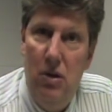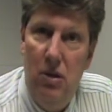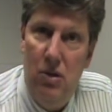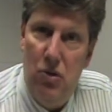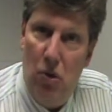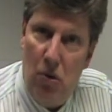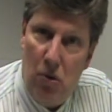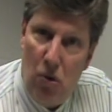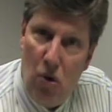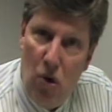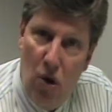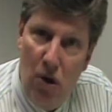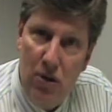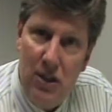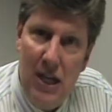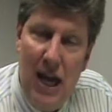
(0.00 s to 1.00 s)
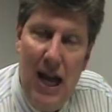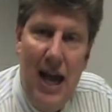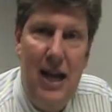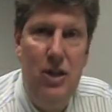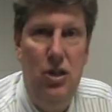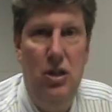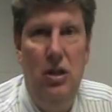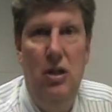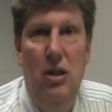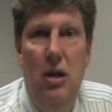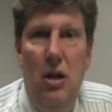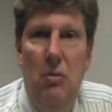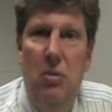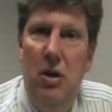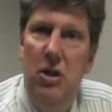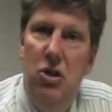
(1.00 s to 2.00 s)
So a call to action.
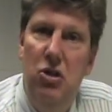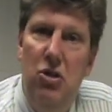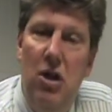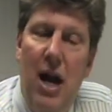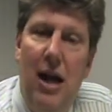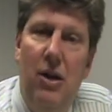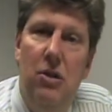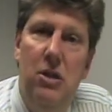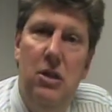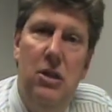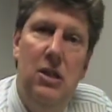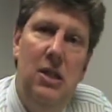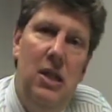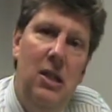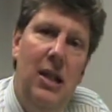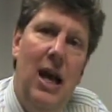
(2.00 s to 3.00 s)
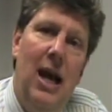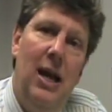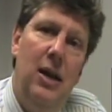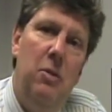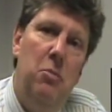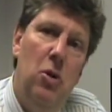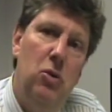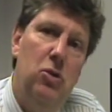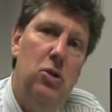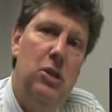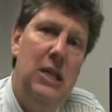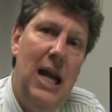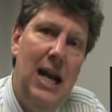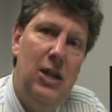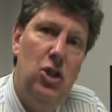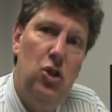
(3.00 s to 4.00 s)
But you're not going to see that in most
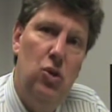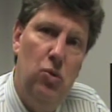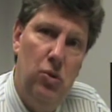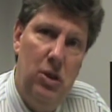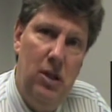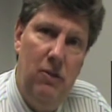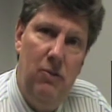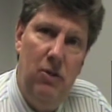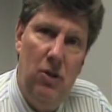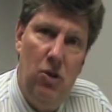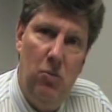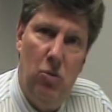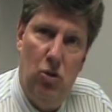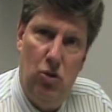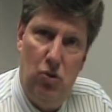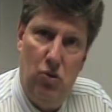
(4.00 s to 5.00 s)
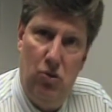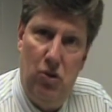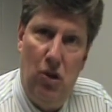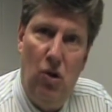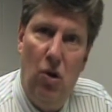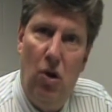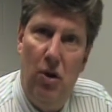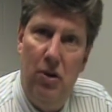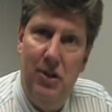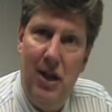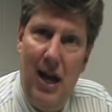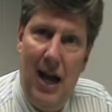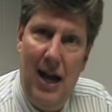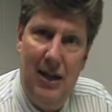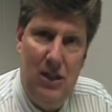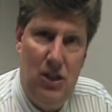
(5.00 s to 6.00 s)
national TV commercials, the call to
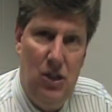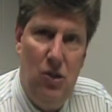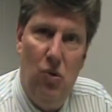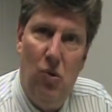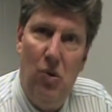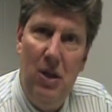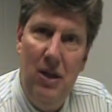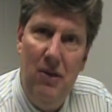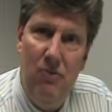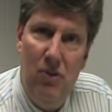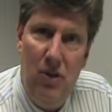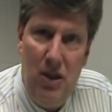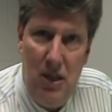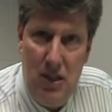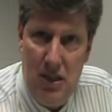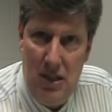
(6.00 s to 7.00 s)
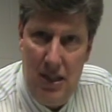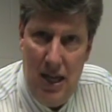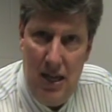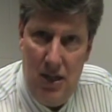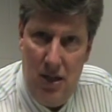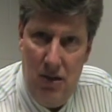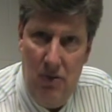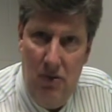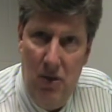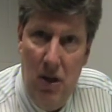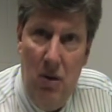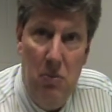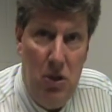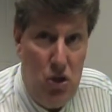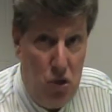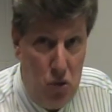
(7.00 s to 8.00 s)
action or even the incentive.
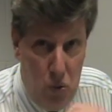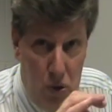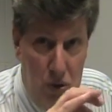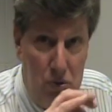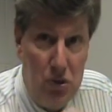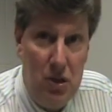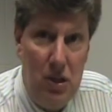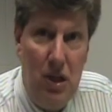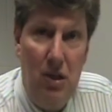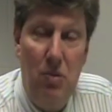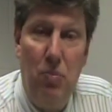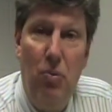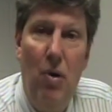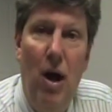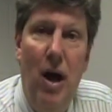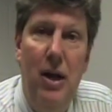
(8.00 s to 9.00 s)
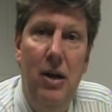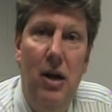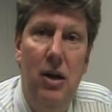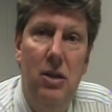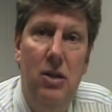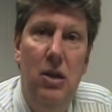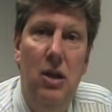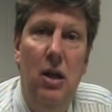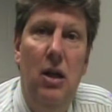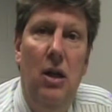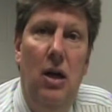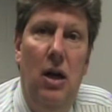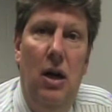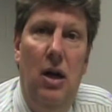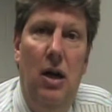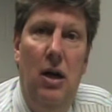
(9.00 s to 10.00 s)
But you will see the product,
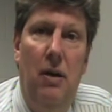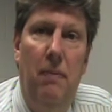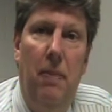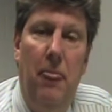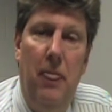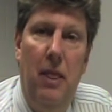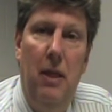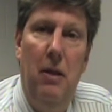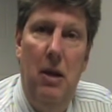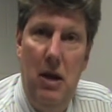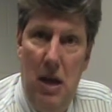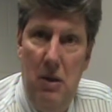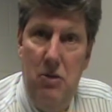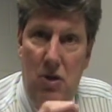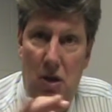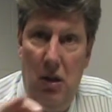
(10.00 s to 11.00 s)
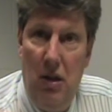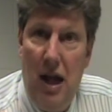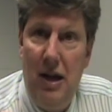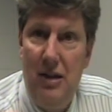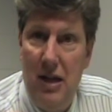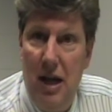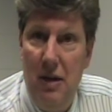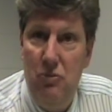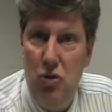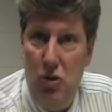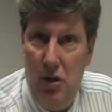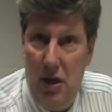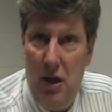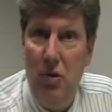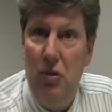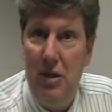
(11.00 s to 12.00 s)
and a lot of times you'll
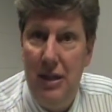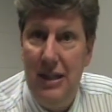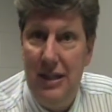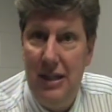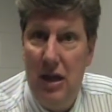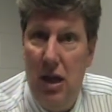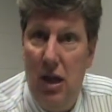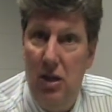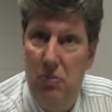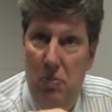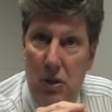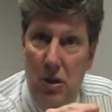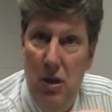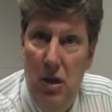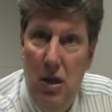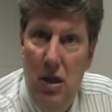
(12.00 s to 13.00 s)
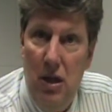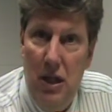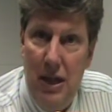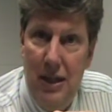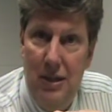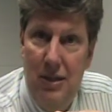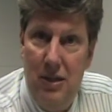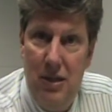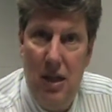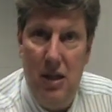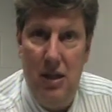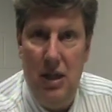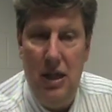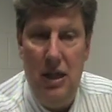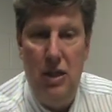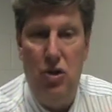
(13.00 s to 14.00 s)
hear it discussed, but it's
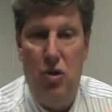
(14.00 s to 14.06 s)
in